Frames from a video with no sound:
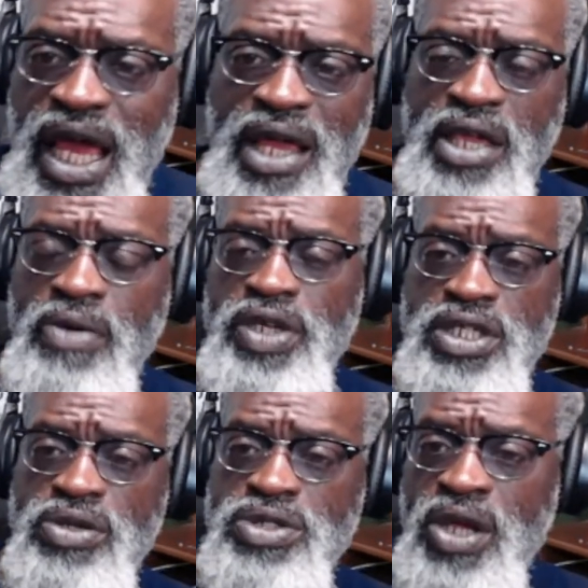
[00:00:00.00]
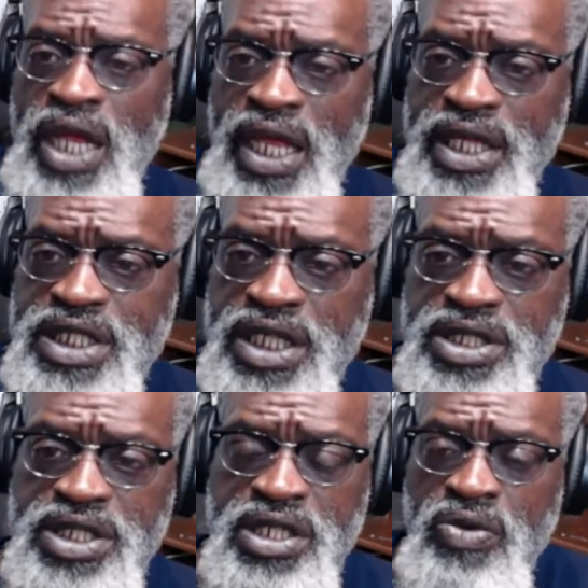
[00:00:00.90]
How can we toast our
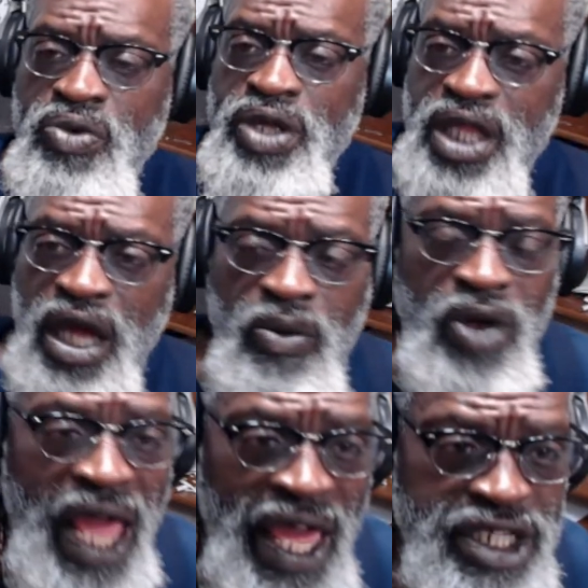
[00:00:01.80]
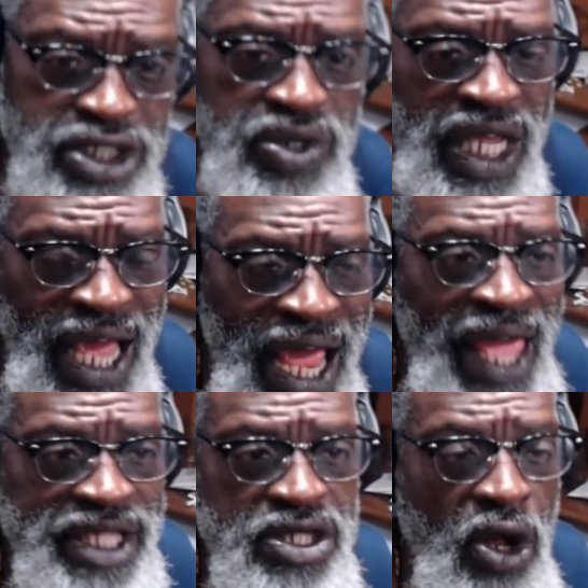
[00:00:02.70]
ancestors? And the one thing I want to ask you that
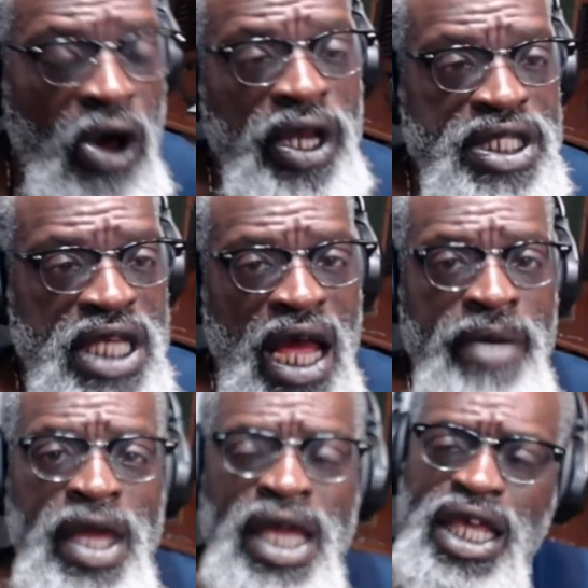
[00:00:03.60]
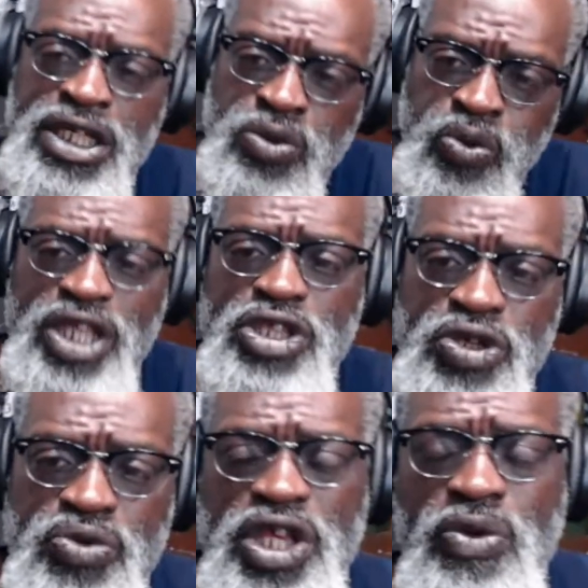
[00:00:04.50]
I ask all the time is, what do
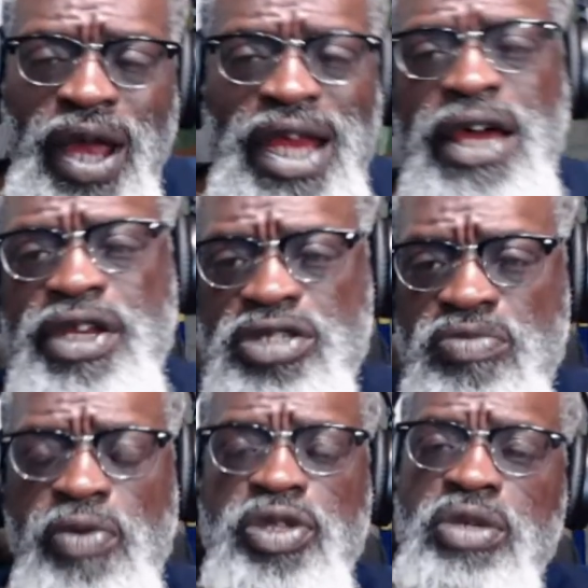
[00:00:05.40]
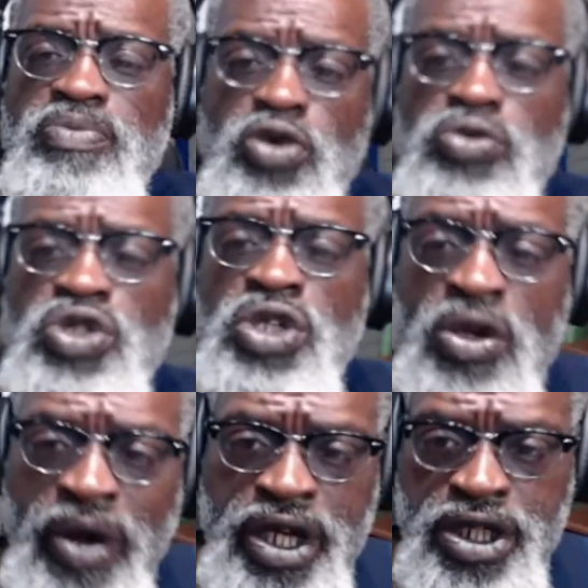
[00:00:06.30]
you need right now in this moment to move to the
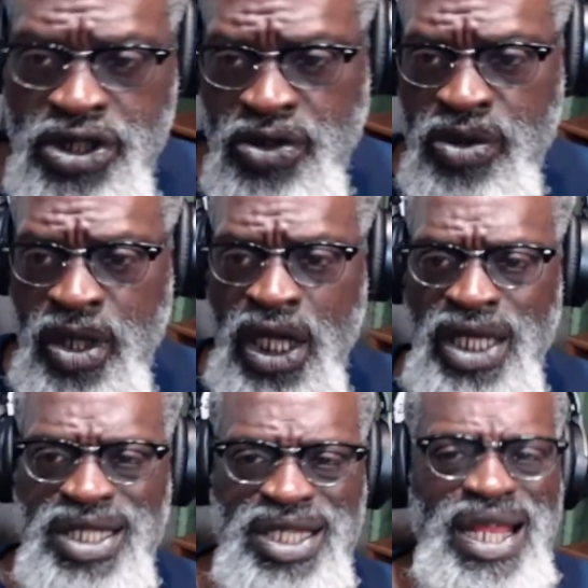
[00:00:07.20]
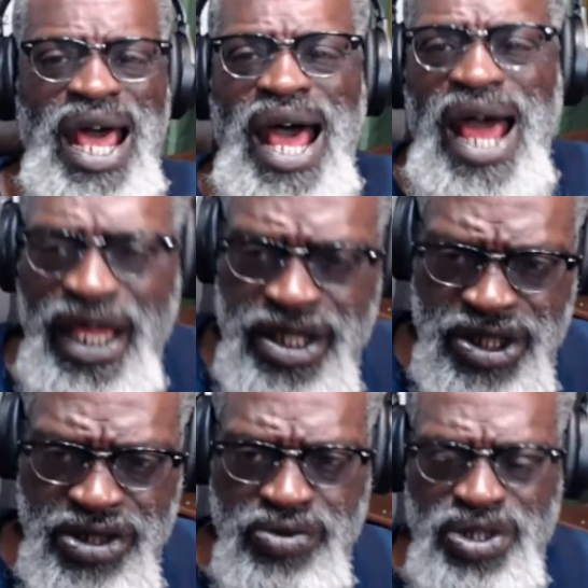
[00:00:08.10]
greatest you, to the
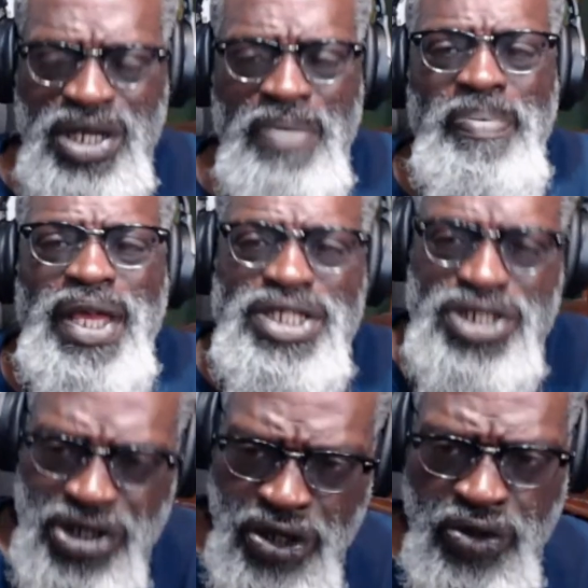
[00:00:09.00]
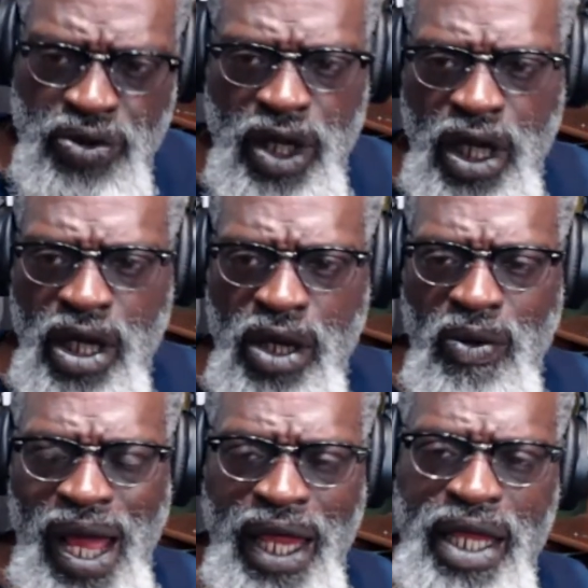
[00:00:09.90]
highest you, to the best you,
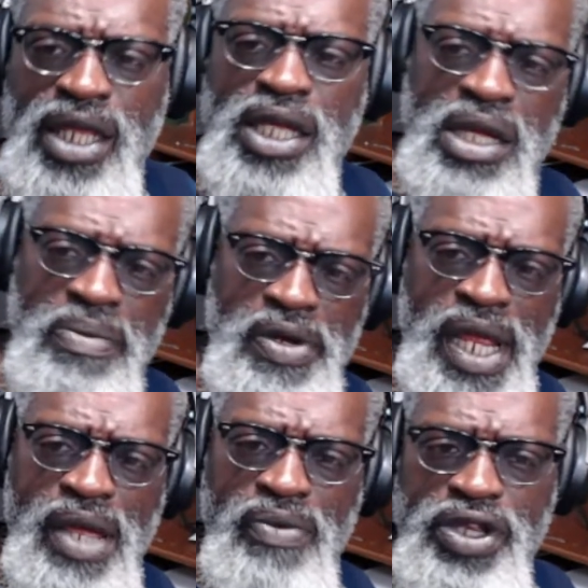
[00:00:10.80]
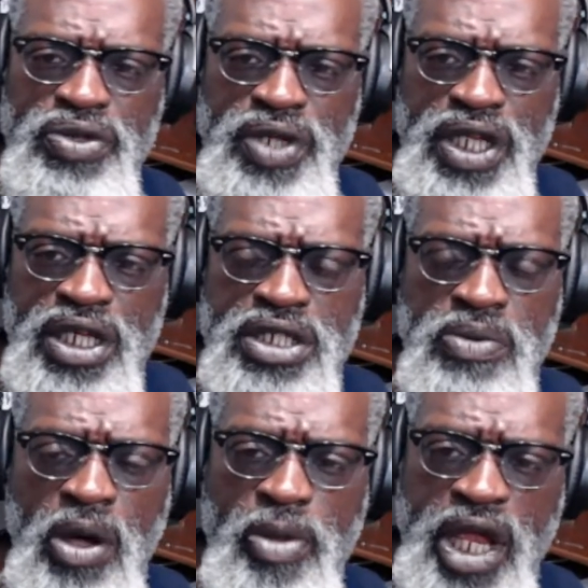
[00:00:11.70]
right? Come on now. What do you need in this
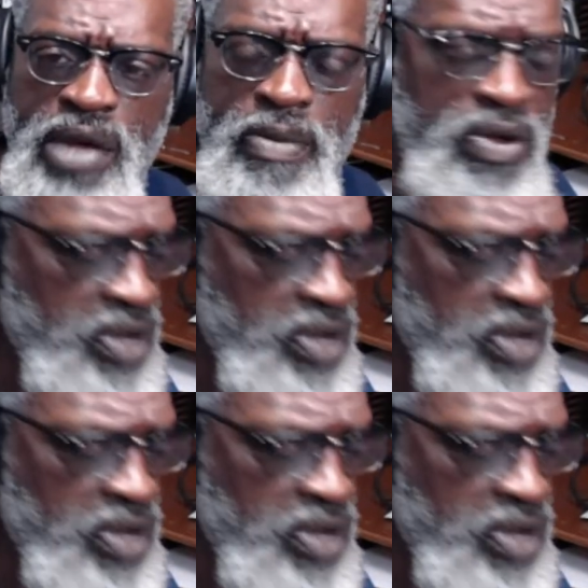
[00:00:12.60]
moment? Come on.